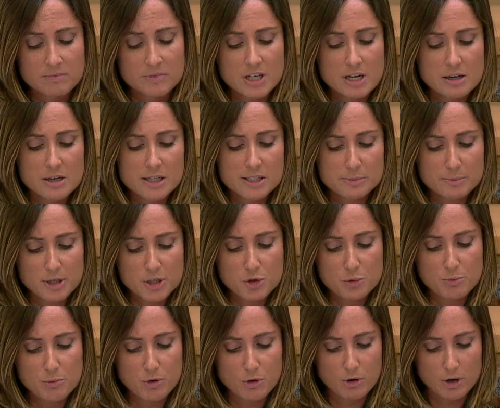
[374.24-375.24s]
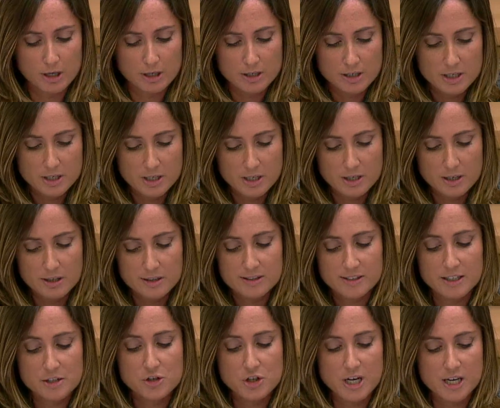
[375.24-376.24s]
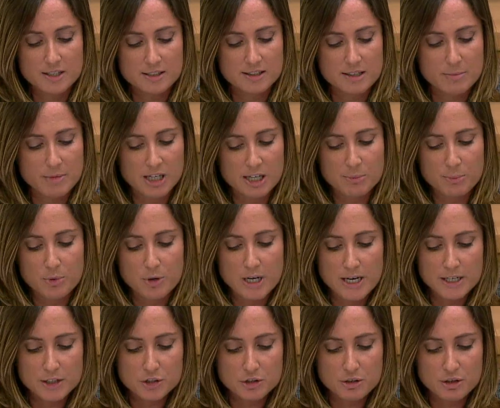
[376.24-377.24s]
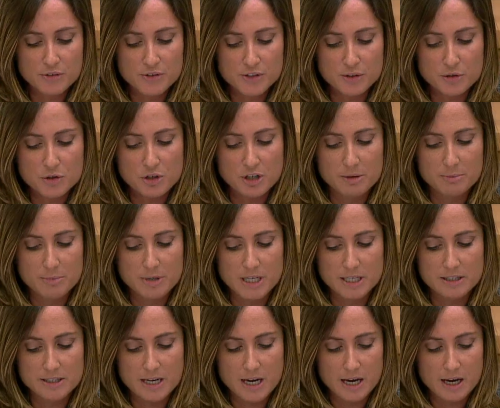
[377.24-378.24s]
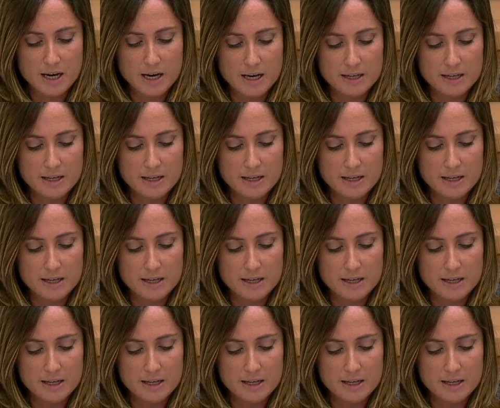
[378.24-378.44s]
There is much more, such as the manipulation of social media